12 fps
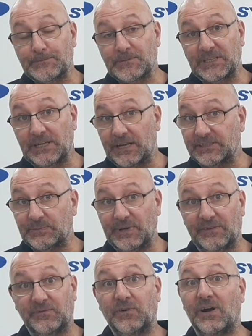It's
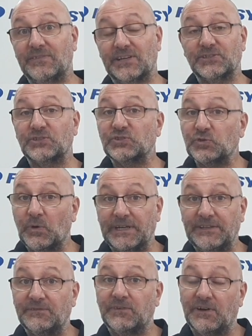about
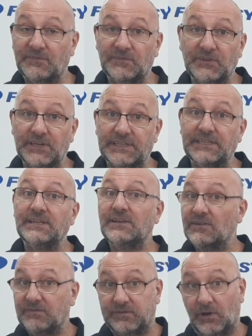520, 530
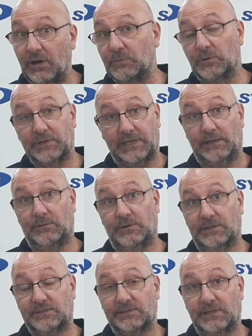flywheel
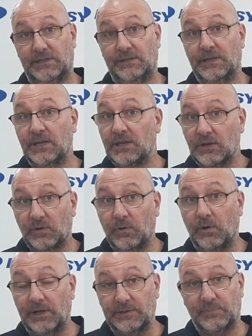kilowatts. So
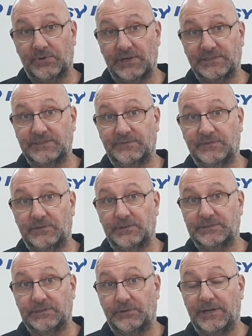quite impressive for a
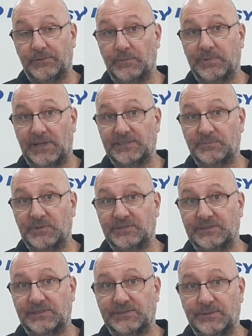direct replacement
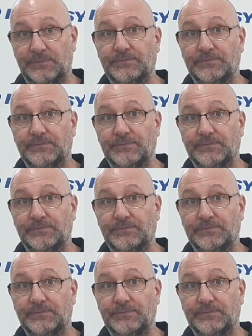system.